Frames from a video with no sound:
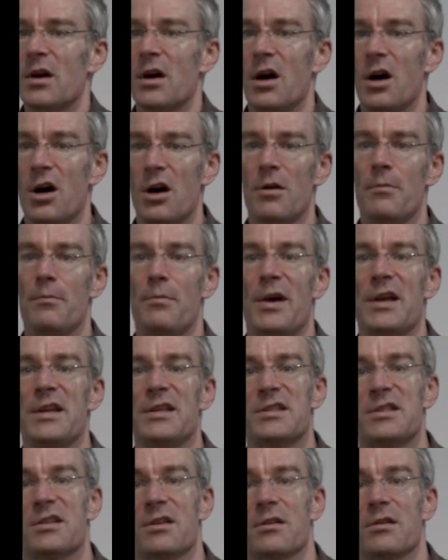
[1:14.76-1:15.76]

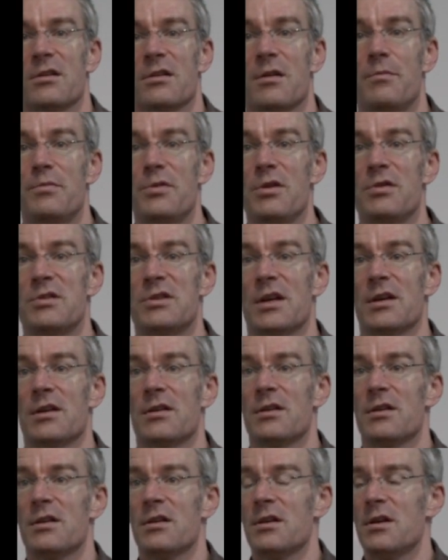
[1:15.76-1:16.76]
ARM-based computer.
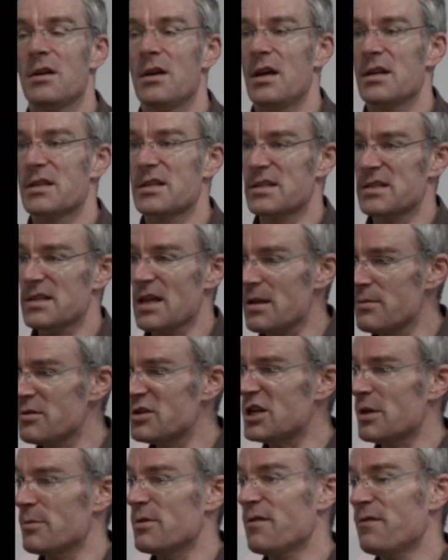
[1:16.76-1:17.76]
It's the same
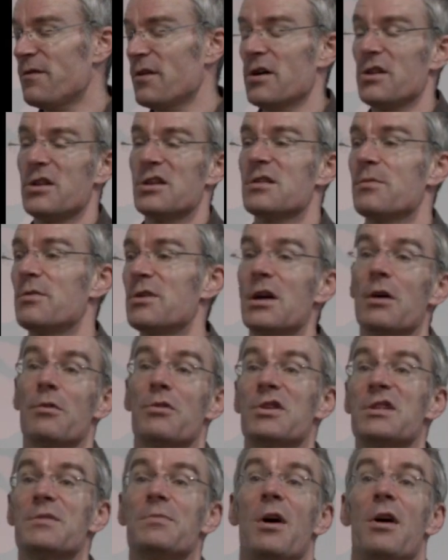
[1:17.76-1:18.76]
chip you find in some of the older
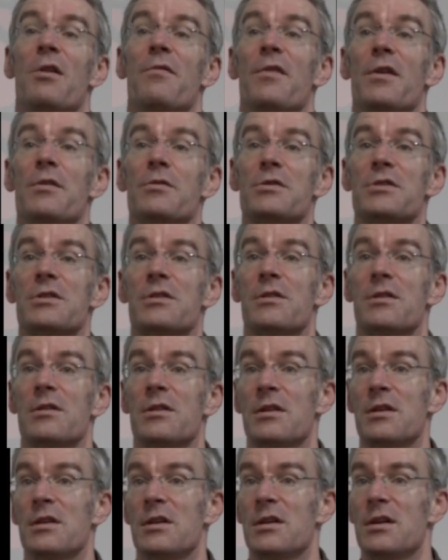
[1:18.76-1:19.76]
smartphones.
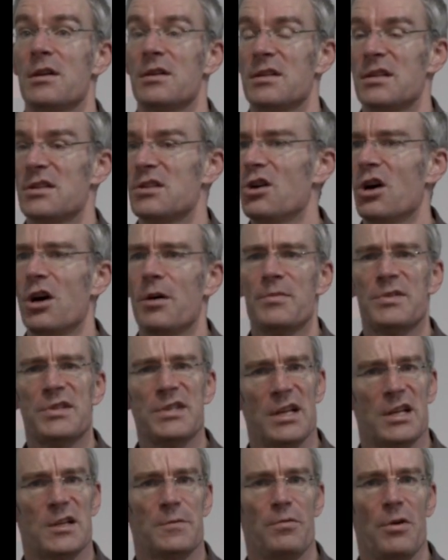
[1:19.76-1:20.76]
So it's an ARM
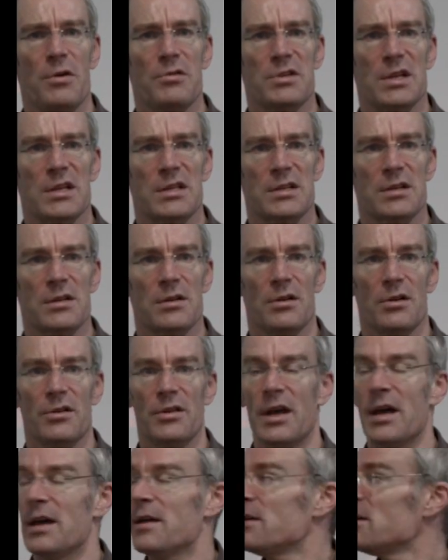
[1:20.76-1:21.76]
6 processor on
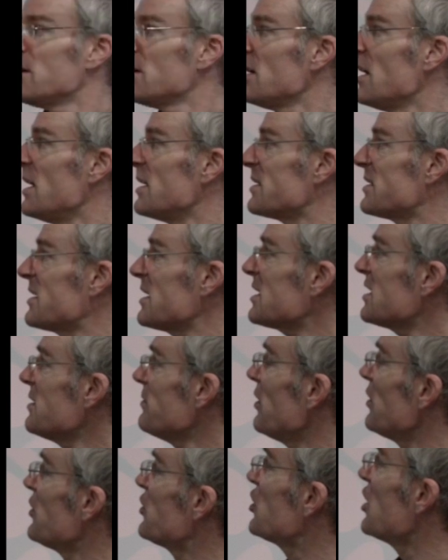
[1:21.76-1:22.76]
there. It's system
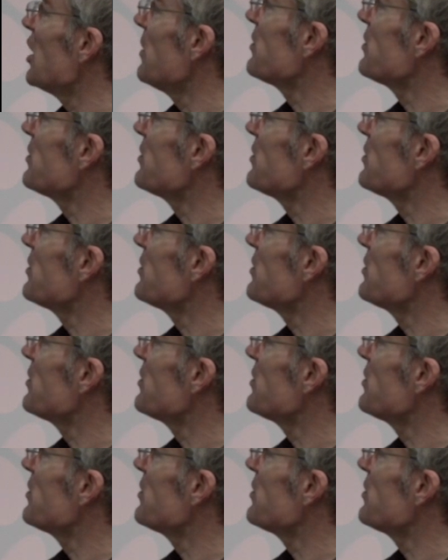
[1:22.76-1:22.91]
on chip.